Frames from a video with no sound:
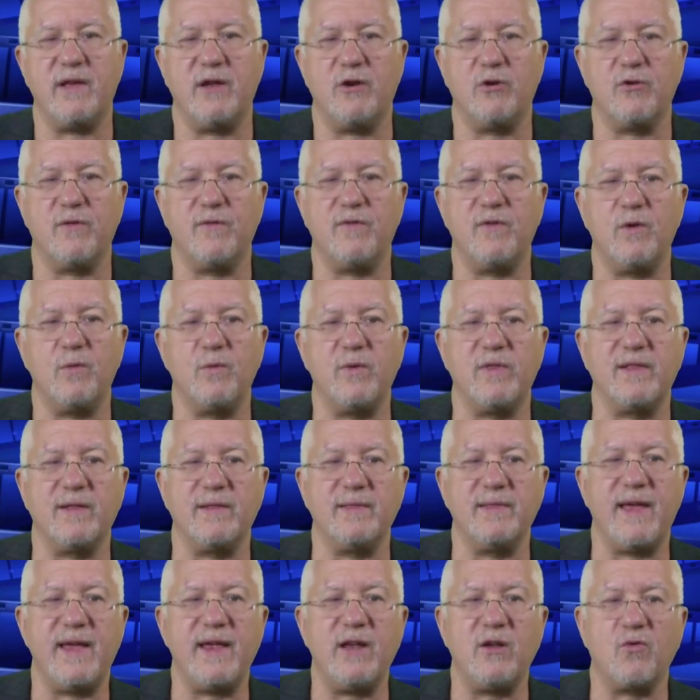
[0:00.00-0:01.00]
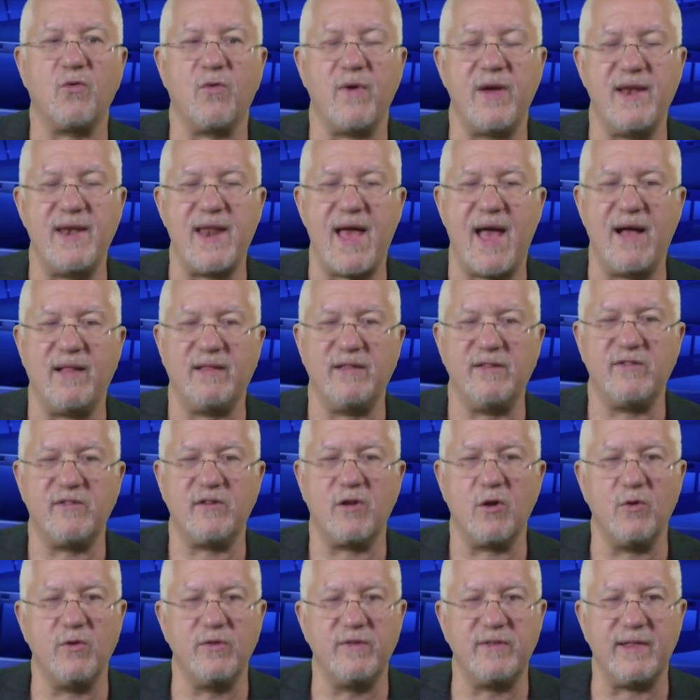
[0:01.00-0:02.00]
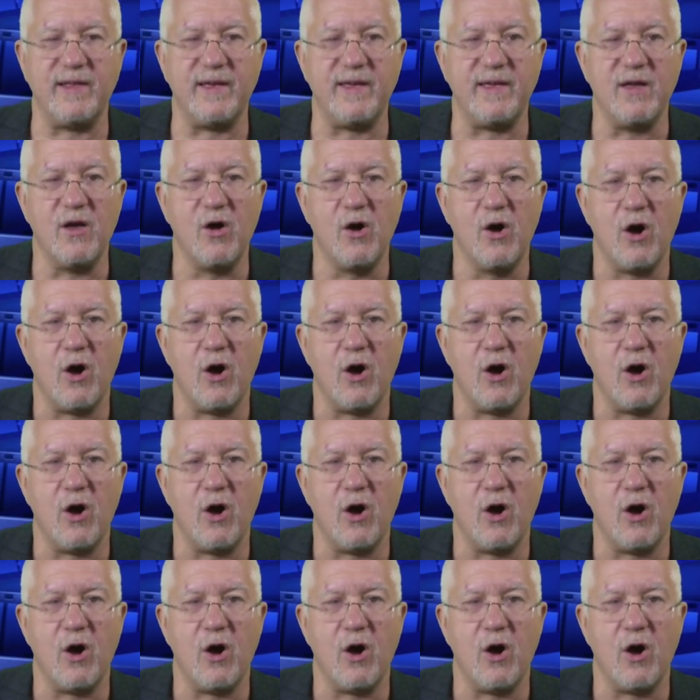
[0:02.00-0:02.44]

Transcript: interview with the late, great Alice Ghostley,